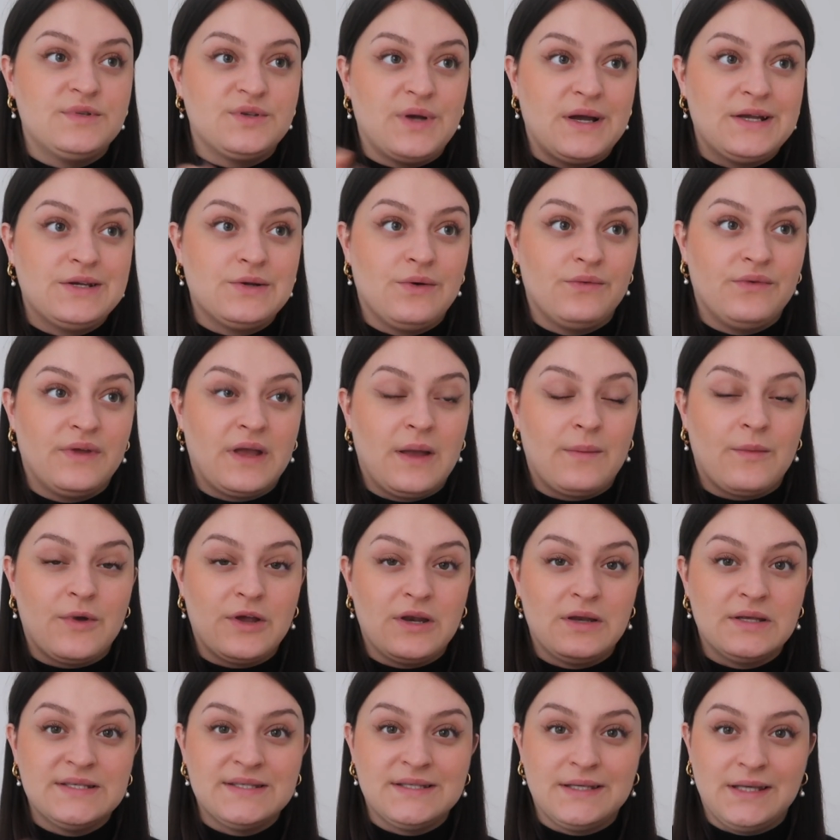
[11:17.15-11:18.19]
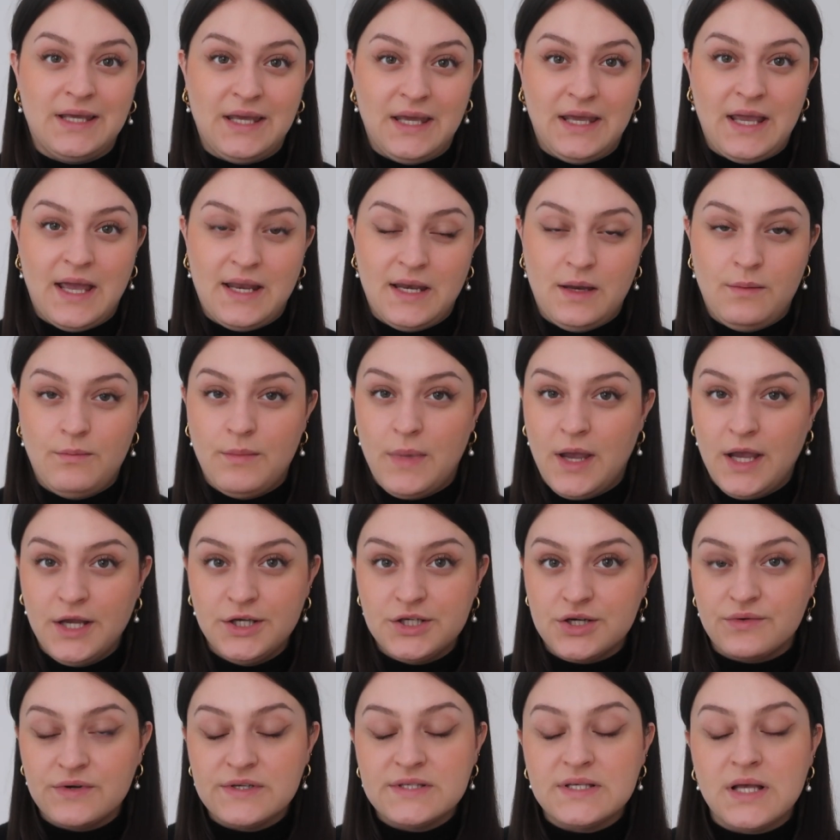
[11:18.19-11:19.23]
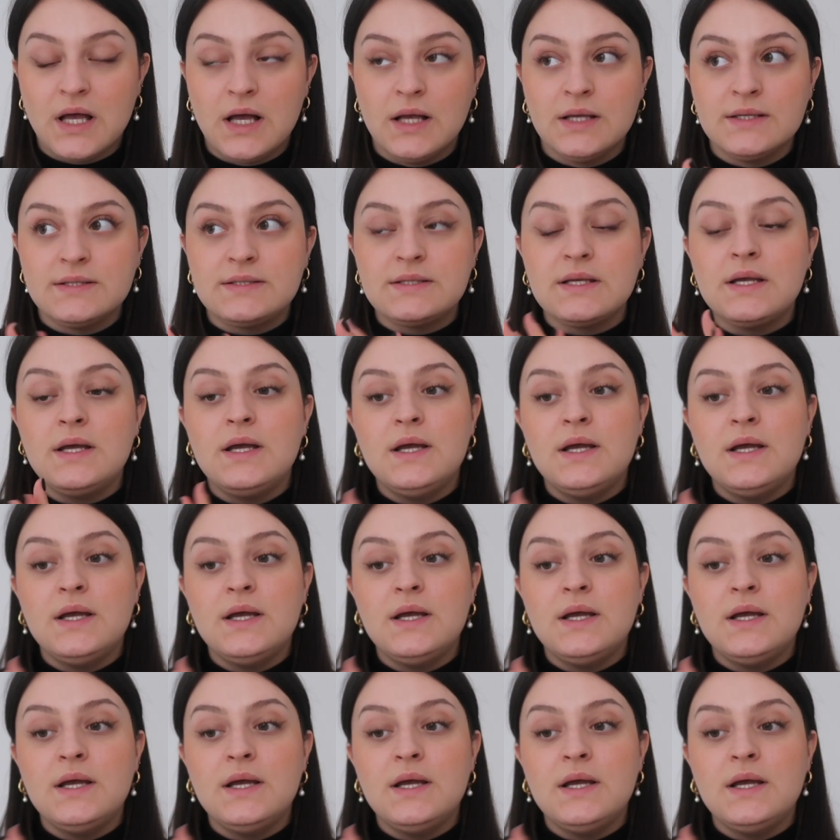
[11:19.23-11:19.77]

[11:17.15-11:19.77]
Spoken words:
So I don't think I'm going to see any major results